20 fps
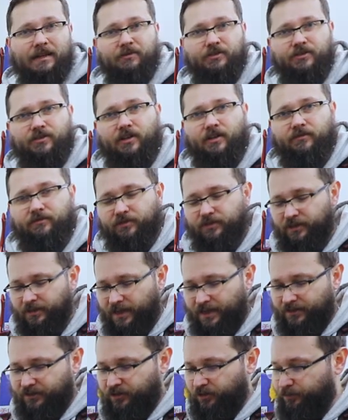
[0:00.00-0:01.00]
Now it's time for the
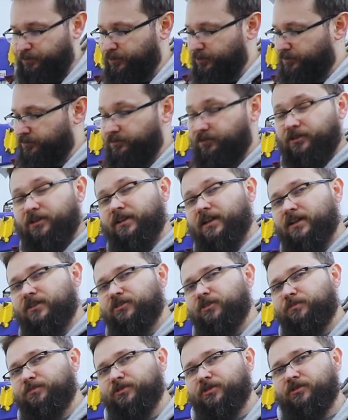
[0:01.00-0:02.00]
next option. For the
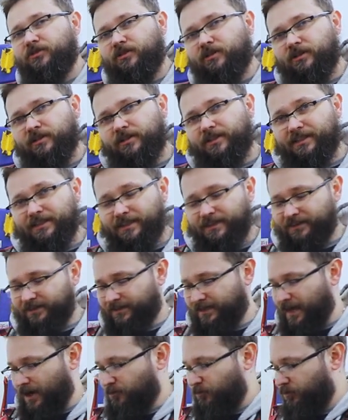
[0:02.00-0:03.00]
next option, you're going to need a
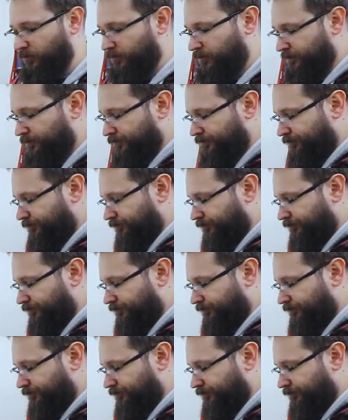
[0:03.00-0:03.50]
dowel